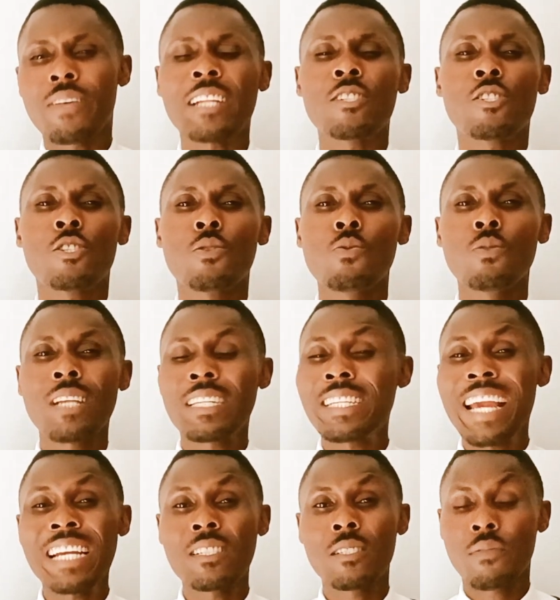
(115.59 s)
that is used
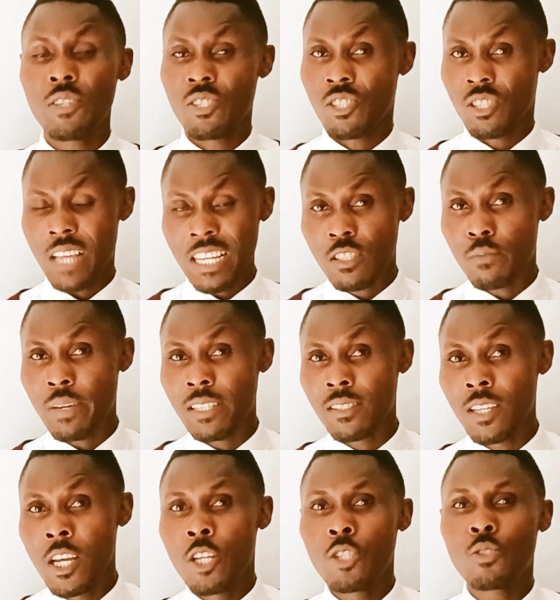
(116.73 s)
at the end of a
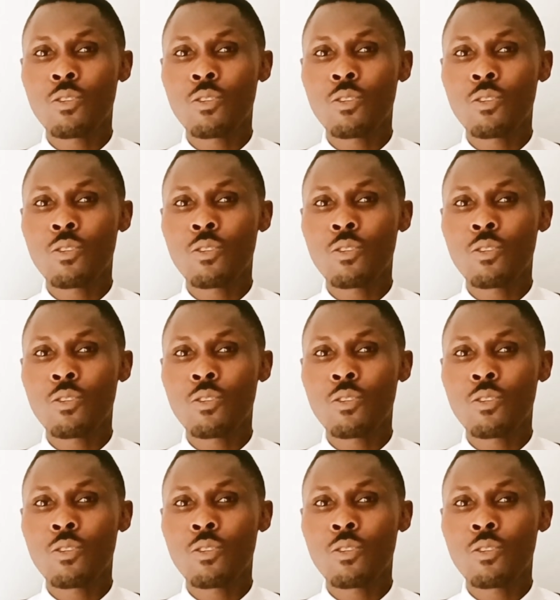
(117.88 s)
statement